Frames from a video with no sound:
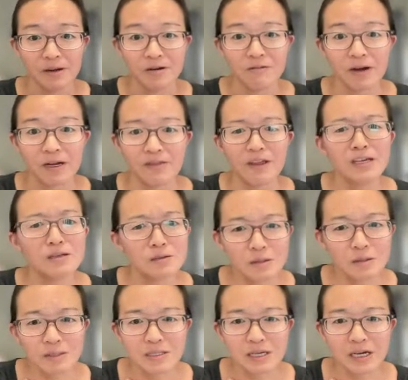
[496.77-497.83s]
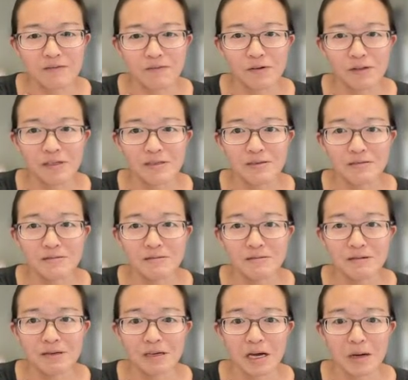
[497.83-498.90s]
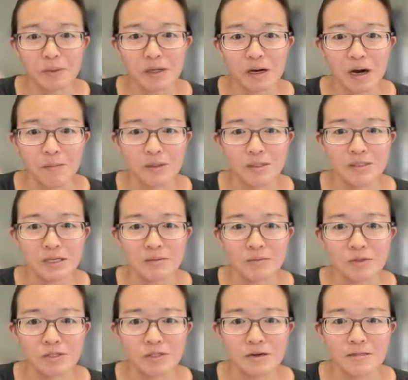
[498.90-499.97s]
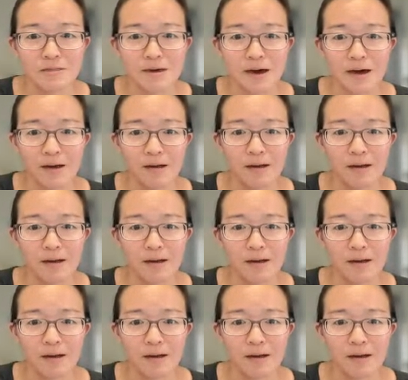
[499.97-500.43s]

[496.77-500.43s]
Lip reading: Right. Thank you so much again for these incoming comments. I appreciate that.